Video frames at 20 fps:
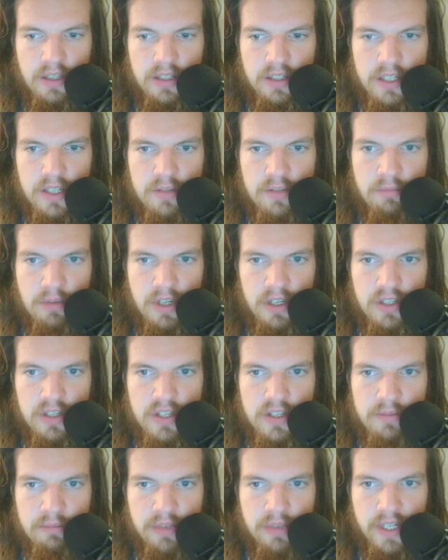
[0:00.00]
These blocks
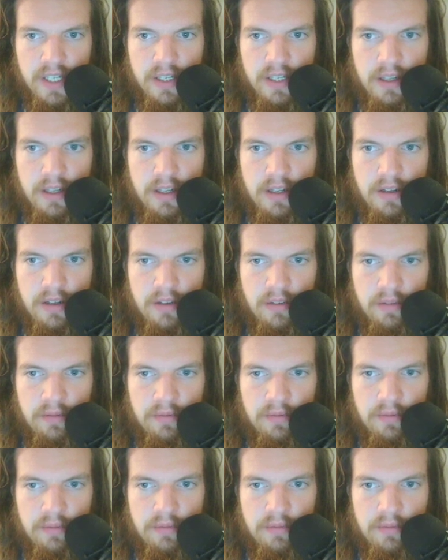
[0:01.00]
is pretty
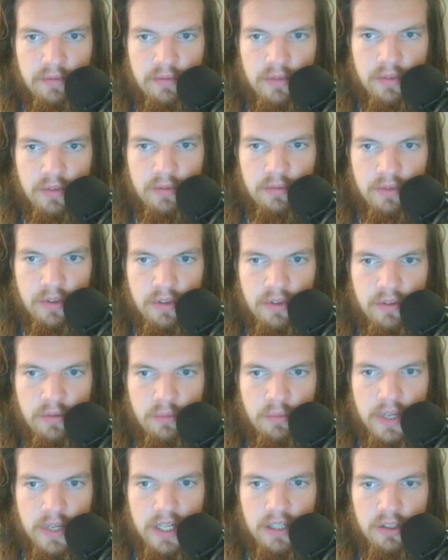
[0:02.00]

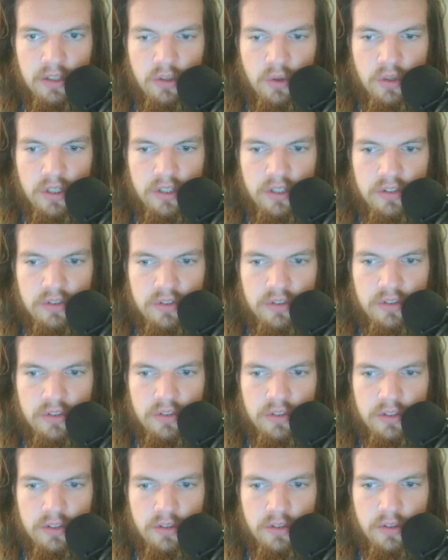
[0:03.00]
well cooked.
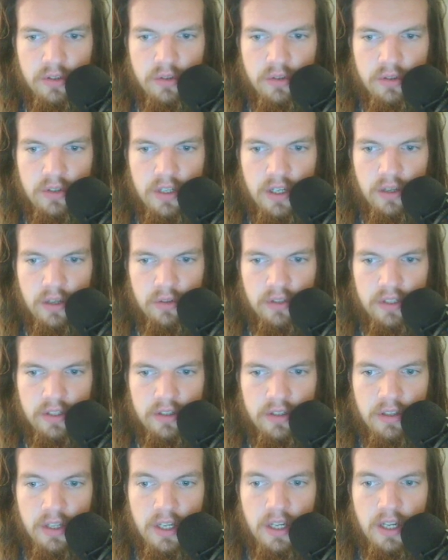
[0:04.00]
You know
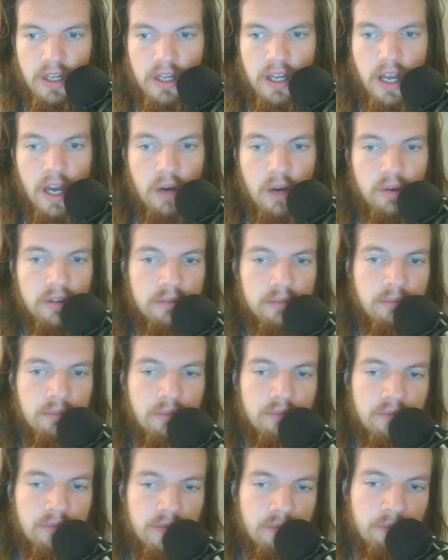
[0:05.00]
how it
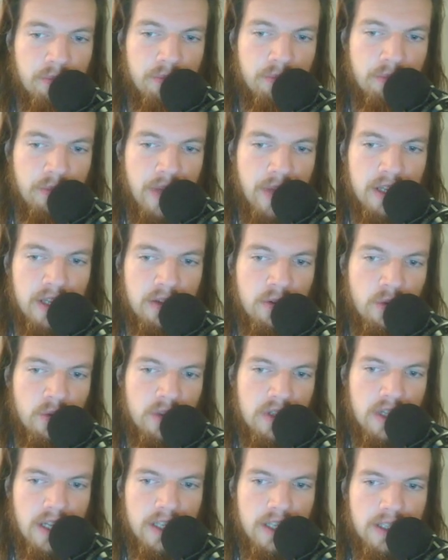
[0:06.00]
may
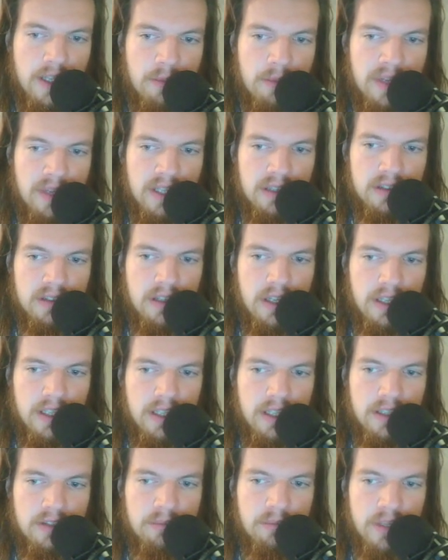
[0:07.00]
look like they built like
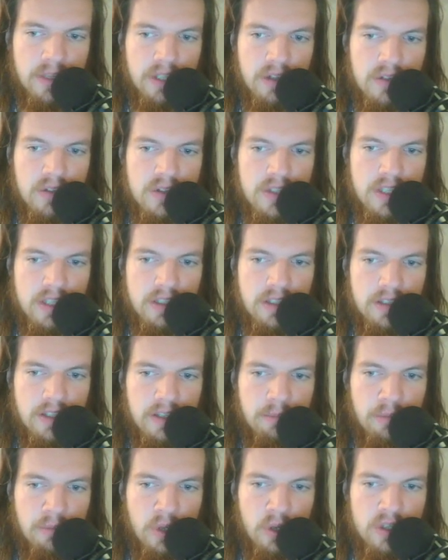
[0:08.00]
it because the
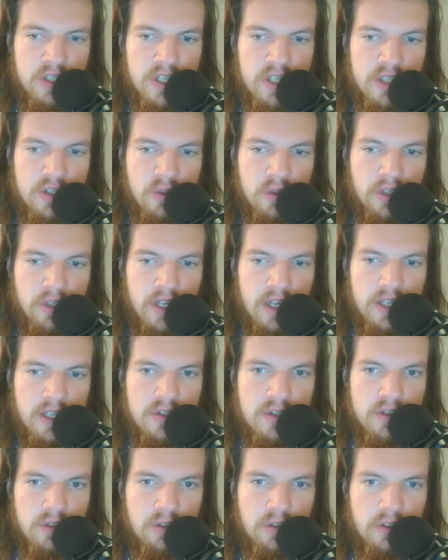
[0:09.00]
blocks are so
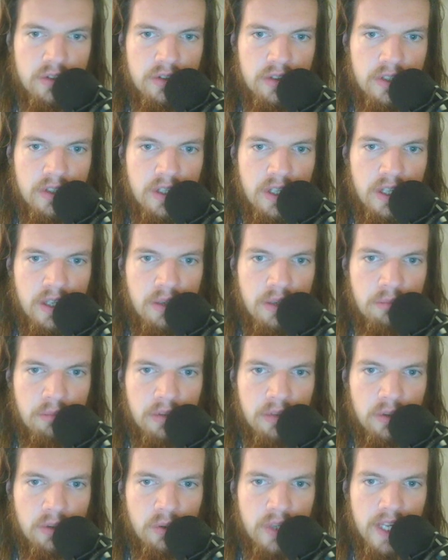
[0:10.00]
nice, you know.
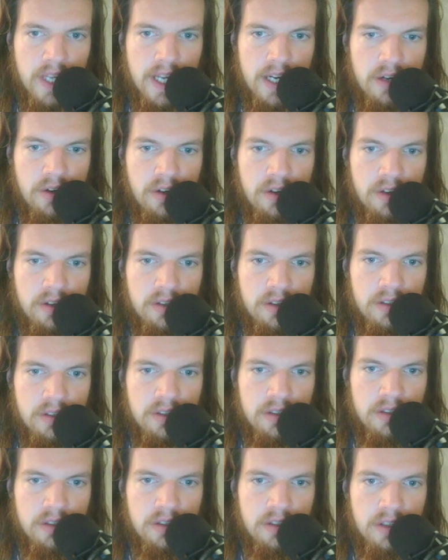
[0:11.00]
But look here
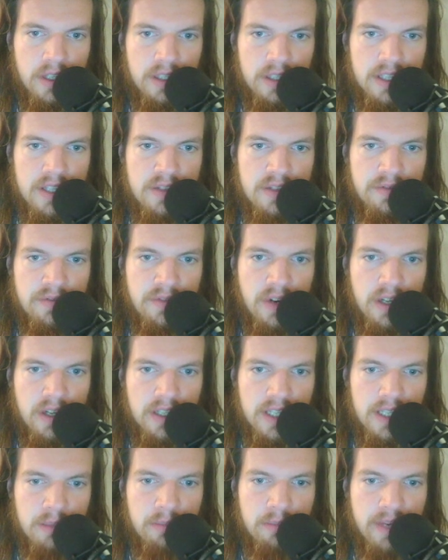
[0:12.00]
at this
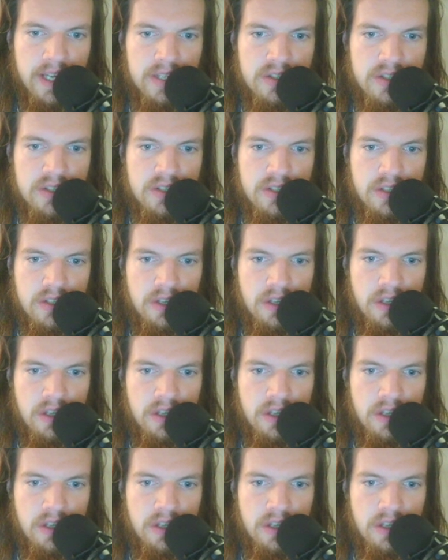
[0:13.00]
fucking mess.